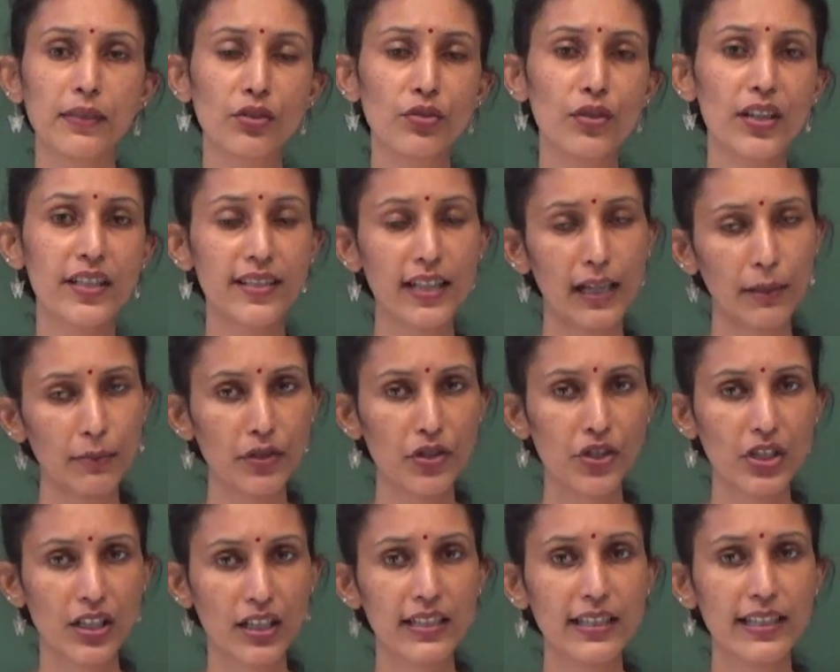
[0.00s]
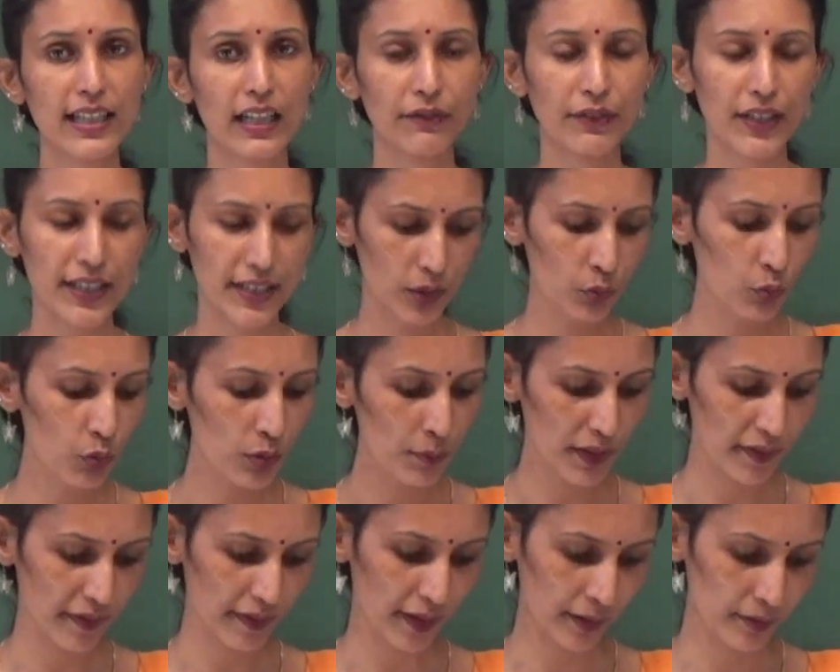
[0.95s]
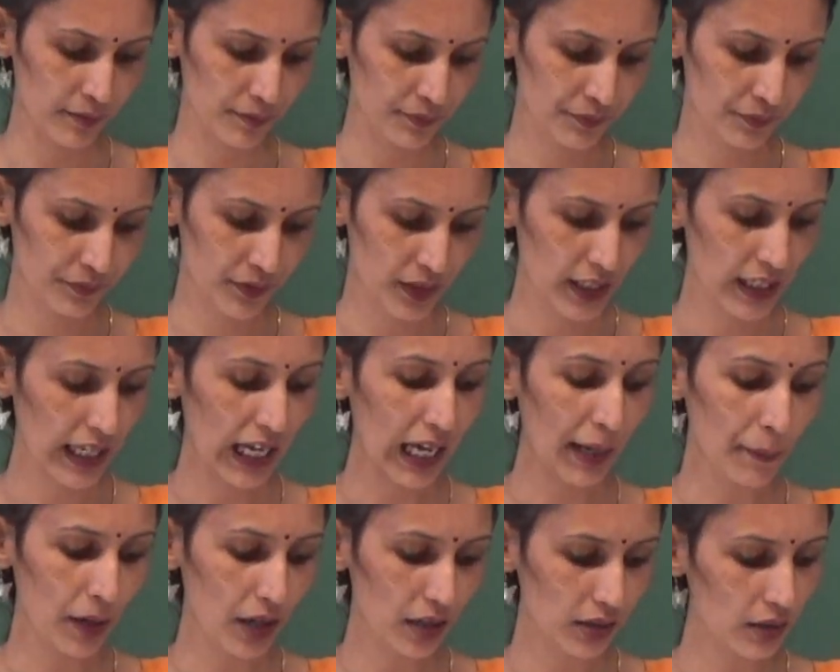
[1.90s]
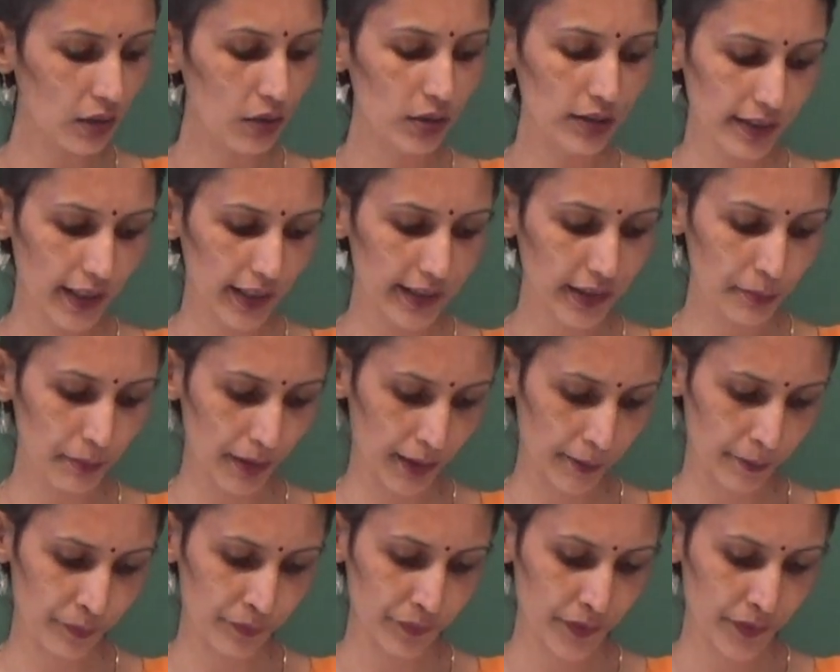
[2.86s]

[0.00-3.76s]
to establish herself as a woman there among all the other men.